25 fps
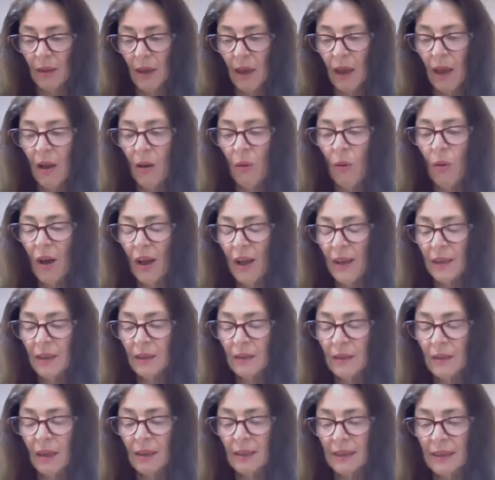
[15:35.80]
Oh,
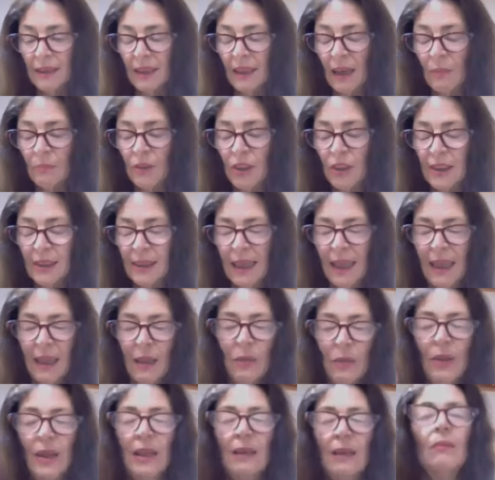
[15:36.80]
I see. I'm just
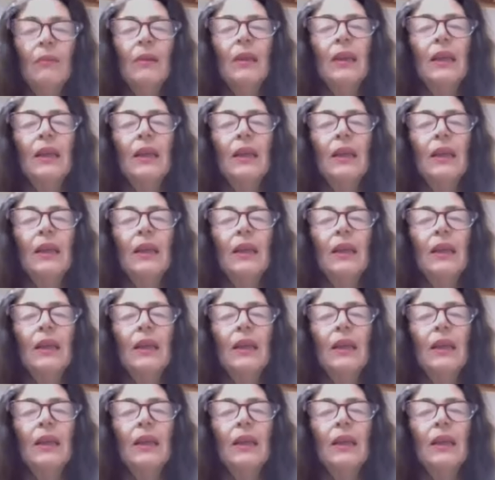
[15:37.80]
hearing.